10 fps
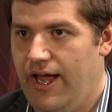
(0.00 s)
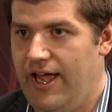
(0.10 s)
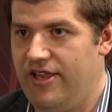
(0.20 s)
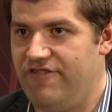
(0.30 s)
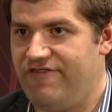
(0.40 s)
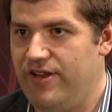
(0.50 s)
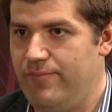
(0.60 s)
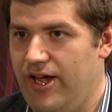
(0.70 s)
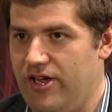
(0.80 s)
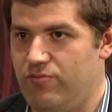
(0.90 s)
And the
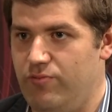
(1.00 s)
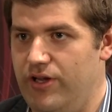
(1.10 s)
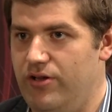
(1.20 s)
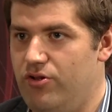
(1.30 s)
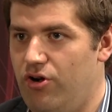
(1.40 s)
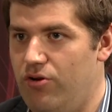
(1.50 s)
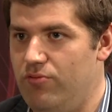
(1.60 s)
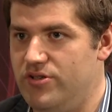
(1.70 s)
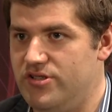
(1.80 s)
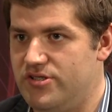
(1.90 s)
feedback we got
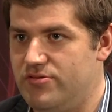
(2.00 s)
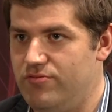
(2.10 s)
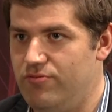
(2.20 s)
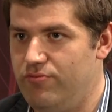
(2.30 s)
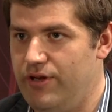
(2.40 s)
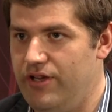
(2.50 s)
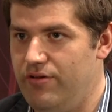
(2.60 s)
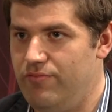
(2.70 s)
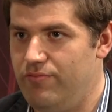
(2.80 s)
was we,